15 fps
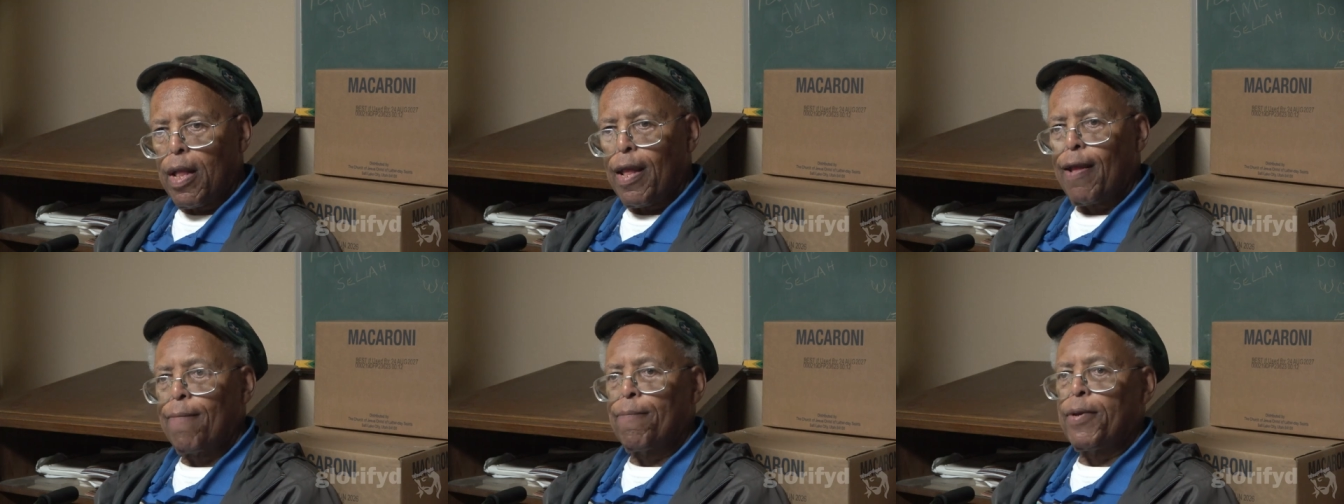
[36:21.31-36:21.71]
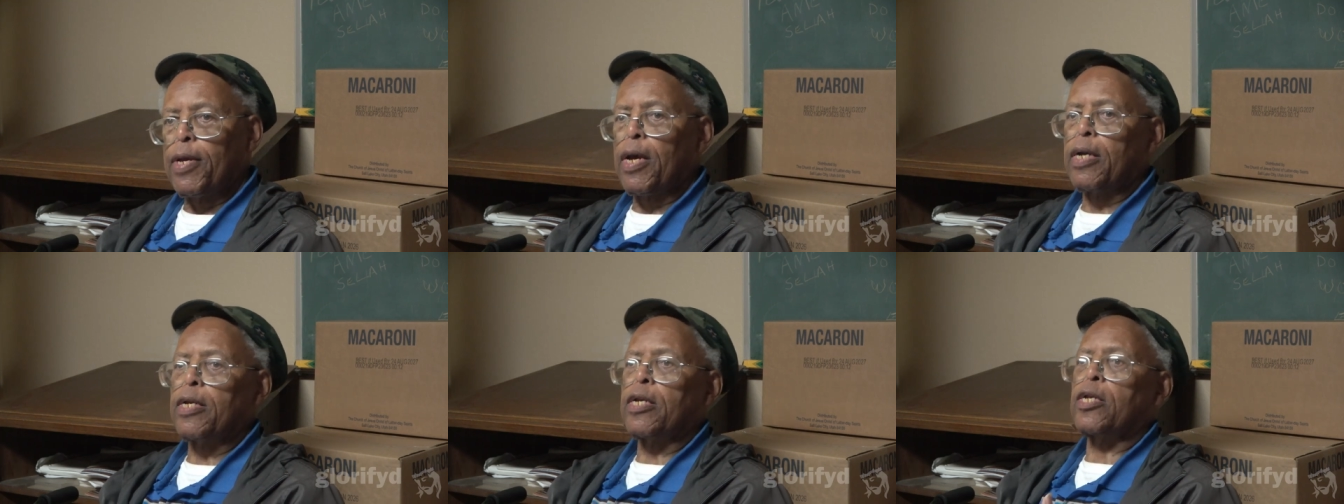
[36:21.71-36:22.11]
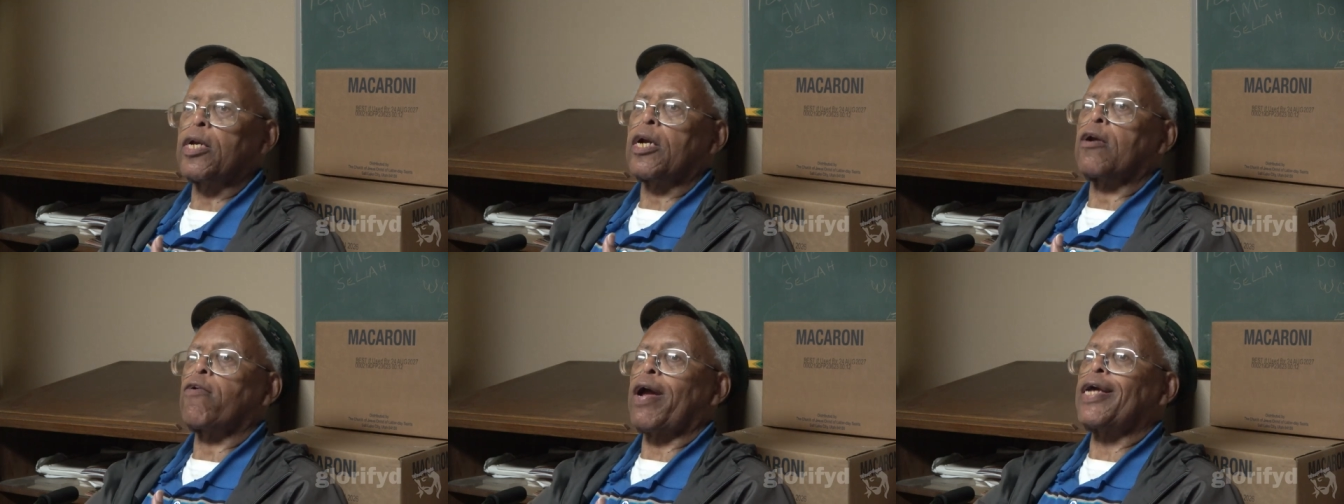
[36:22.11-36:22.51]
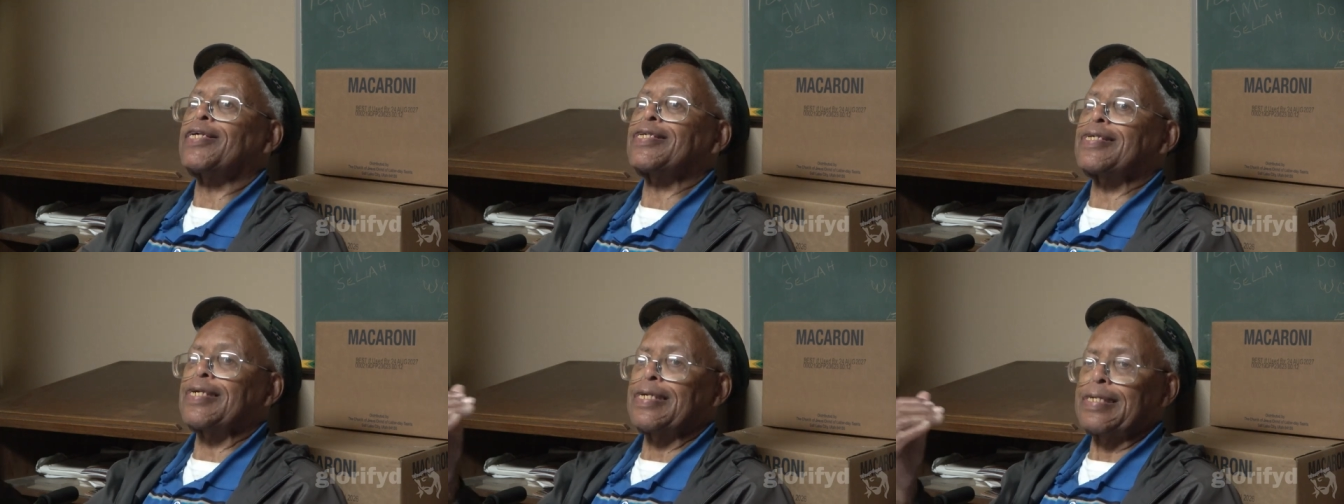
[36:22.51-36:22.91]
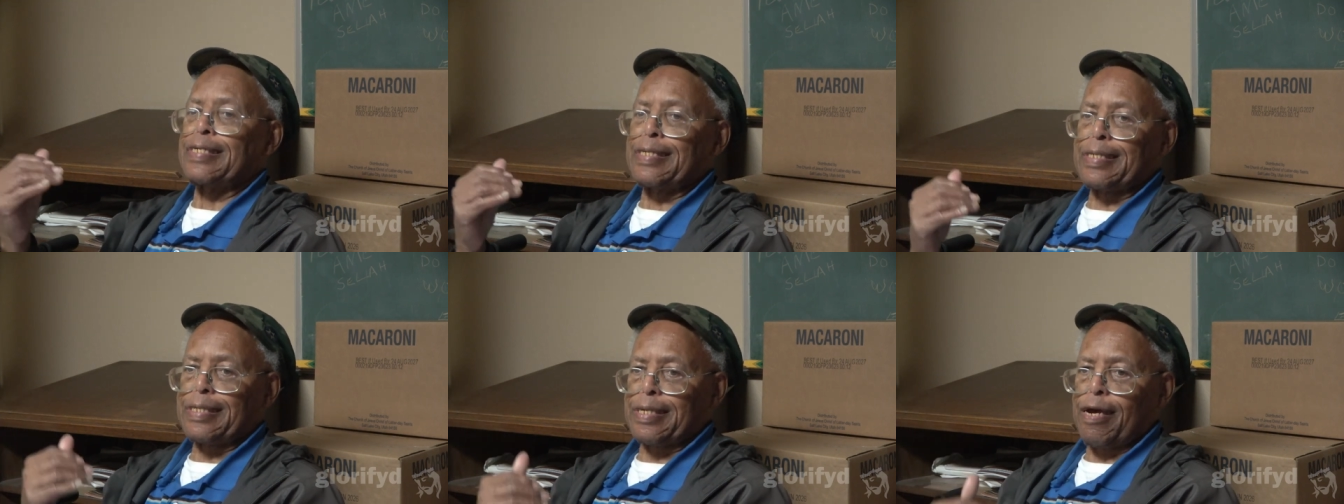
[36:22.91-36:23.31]
and be under the
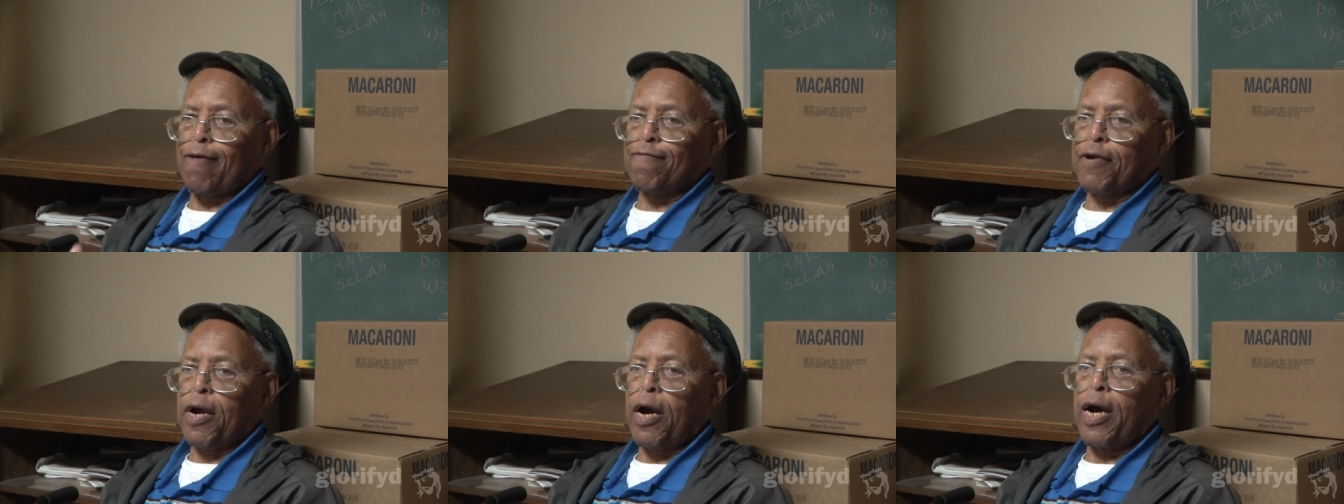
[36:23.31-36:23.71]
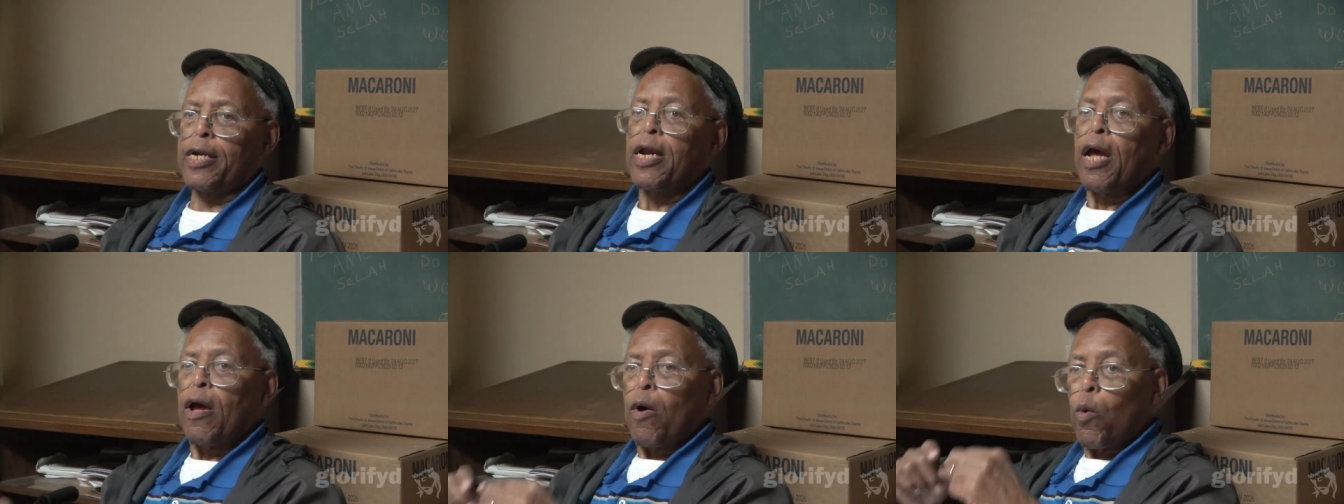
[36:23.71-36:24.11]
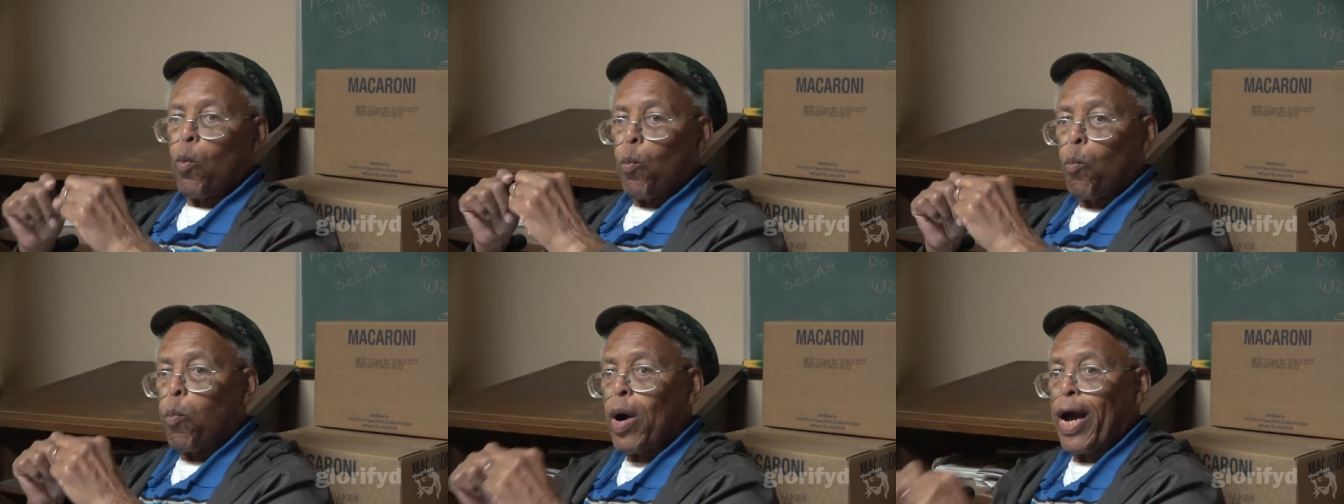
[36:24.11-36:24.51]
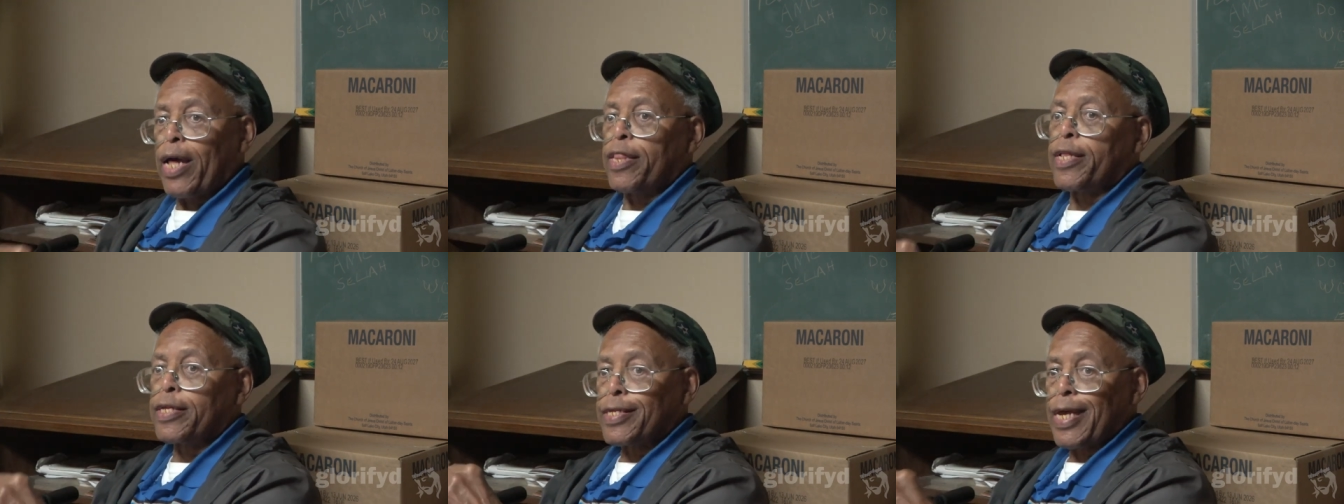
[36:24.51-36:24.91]
graces of God by the